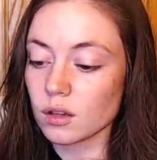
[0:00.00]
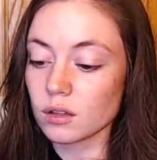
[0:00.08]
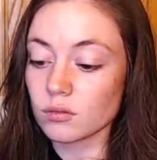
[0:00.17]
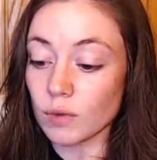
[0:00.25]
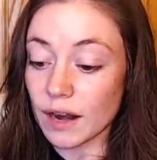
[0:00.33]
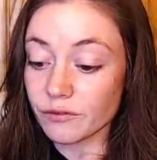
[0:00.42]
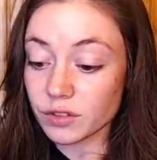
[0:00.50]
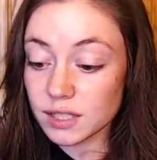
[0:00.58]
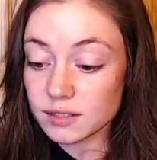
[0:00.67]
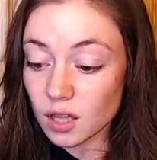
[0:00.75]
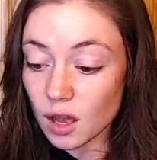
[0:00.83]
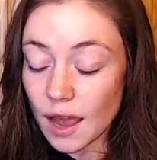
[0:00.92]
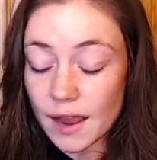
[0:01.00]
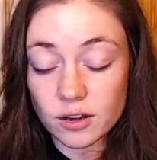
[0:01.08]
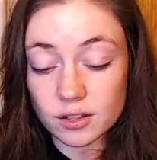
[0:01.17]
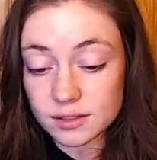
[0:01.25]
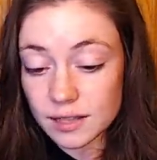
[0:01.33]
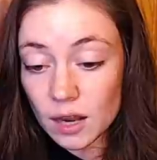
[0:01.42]
Rightfully so. I
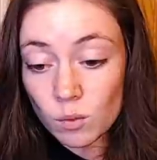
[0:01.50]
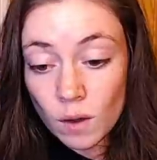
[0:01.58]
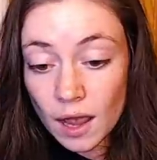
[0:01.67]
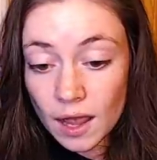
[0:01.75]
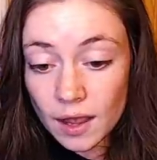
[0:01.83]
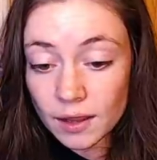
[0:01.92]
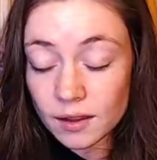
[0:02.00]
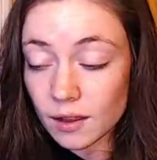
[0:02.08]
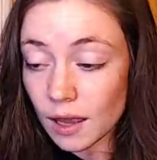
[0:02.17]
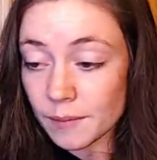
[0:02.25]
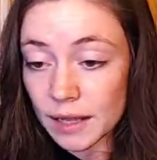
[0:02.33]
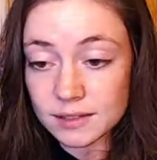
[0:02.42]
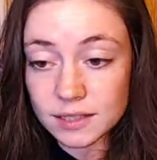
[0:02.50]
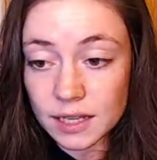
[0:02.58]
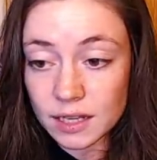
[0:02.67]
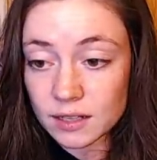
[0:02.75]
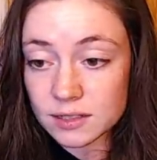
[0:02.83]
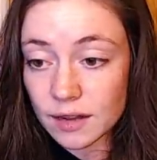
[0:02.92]
understand why. I'm not saying he
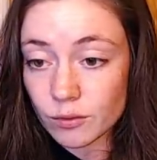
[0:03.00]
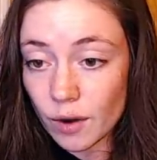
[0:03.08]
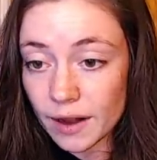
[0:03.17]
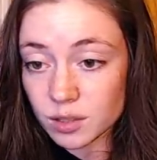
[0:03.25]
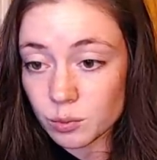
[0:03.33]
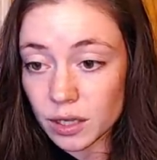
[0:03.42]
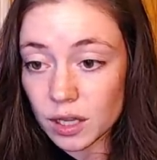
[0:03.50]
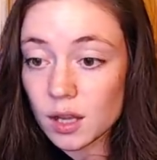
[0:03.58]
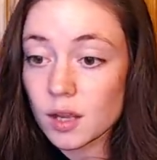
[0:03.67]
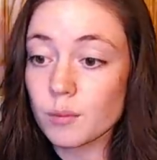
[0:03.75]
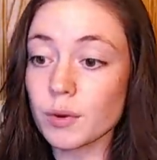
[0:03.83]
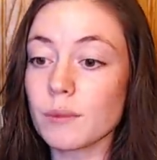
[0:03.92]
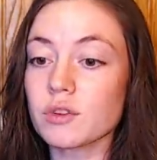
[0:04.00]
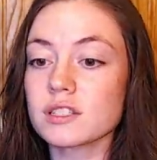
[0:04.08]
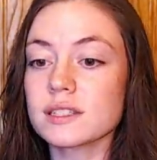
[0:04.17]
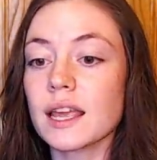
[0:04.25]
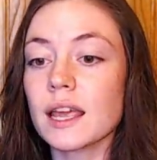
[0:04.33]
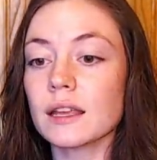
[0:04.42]
doesn't have a right to be, but I'm just
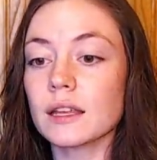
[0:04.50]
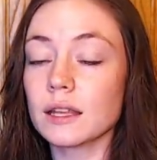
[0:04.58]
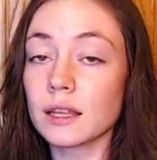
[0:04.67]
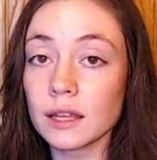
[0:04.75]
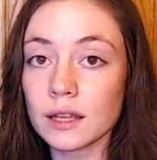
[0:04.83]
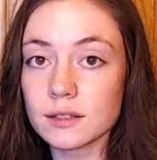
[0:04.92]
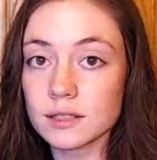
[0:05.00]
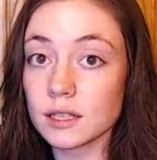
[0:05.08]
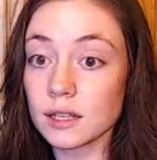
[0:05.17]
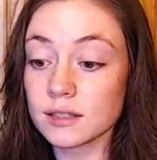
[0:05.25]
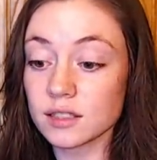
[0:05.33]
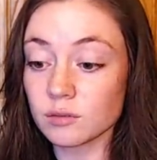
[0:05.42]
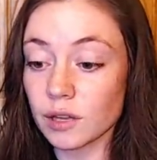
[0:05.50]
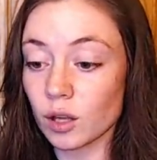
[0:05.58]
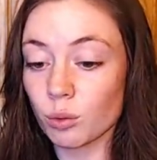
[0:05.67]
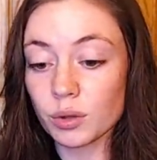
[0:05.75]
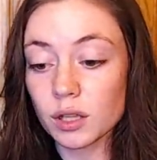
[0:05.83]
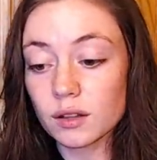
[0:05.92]
saying he is. He needs some
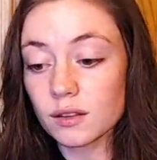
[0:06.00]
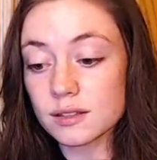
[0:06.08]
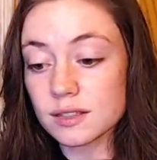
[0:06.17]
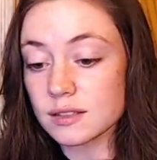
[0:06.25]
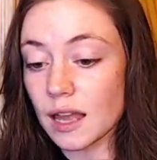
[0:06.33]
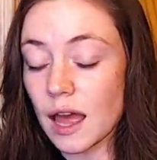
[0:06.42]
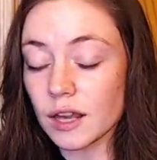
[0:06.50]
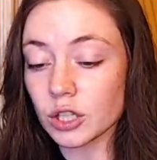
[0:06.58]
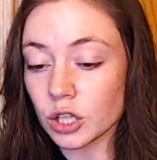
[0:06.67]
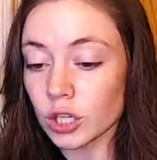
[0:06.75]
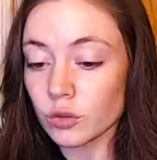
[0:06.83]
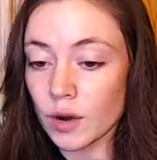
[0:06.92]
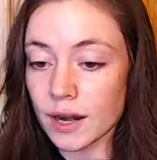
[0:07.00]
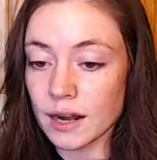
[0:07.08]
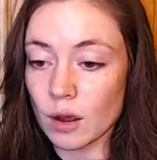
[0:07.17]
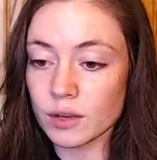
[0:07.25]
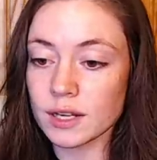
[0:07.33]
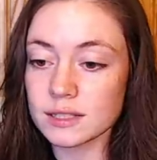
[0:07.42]
help. This is not good right
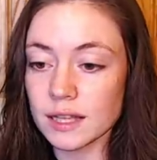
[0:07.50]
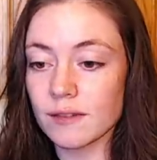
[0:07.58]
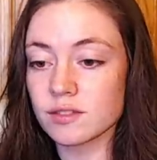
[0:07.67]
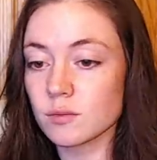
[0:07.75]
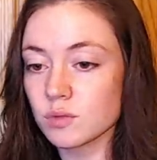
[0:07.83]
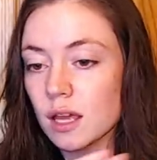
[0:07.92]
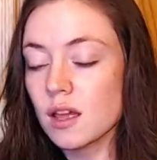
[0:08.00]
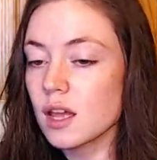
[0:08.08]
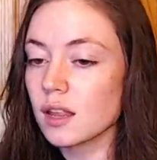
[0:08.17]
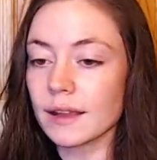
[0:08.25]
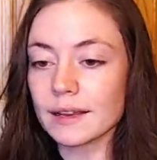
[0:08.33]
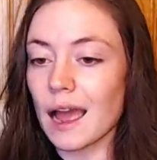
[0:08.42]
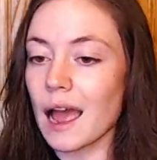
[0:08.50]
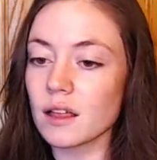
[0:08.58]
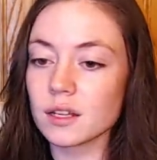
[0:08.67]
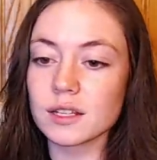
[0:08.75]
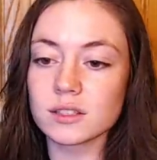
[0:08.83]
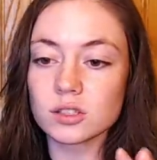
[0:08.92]
now. He needs to have some like
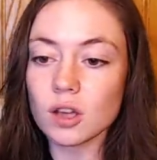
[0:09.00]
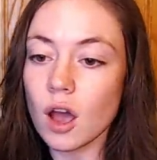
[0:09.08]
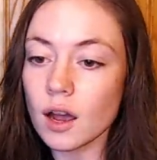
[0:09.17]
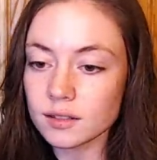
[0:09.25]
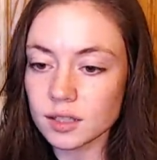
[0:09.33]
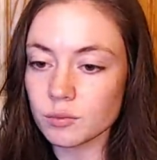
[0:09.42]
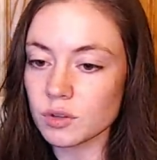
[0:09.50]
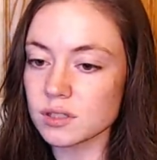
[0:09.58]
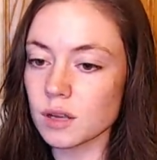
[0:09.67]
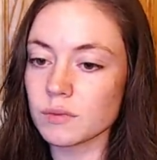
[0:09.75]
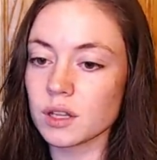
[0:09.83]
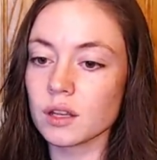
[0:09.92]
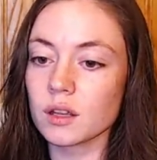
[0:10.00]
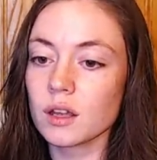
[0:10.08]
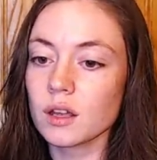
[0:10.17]
Colin needs to talk to him or something.